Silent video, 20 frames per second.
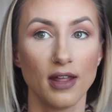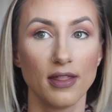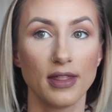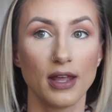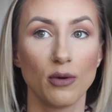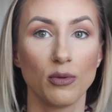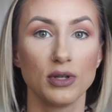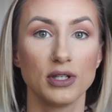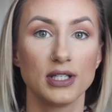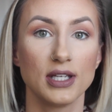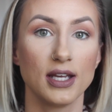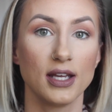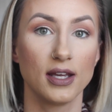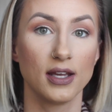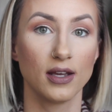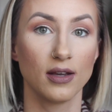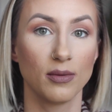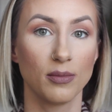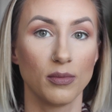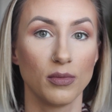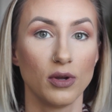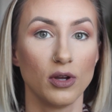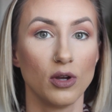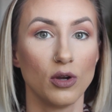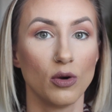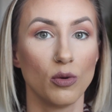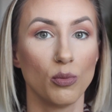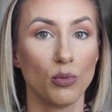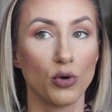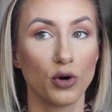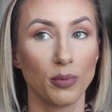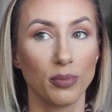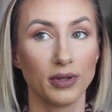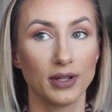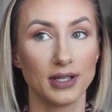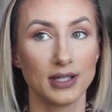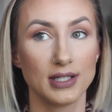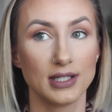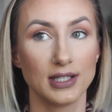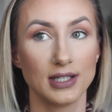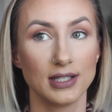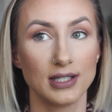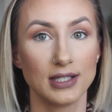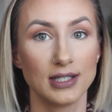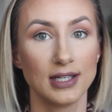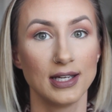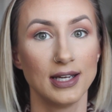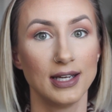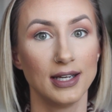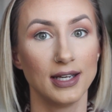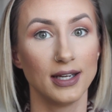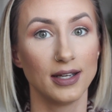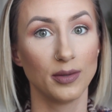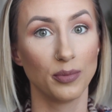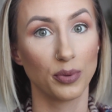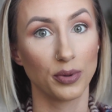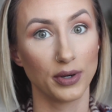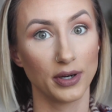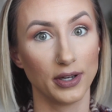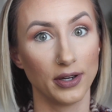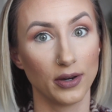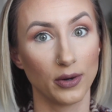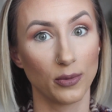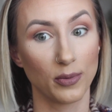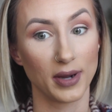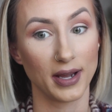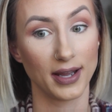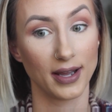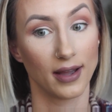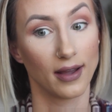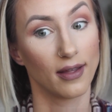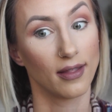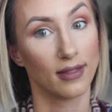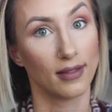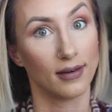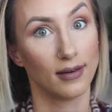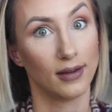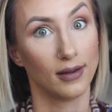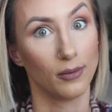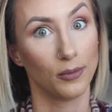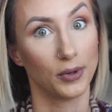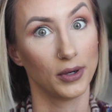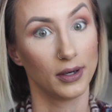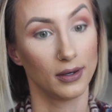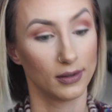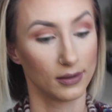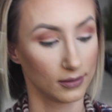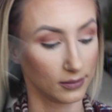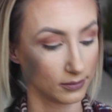that will take him more places in a prettier way than he would.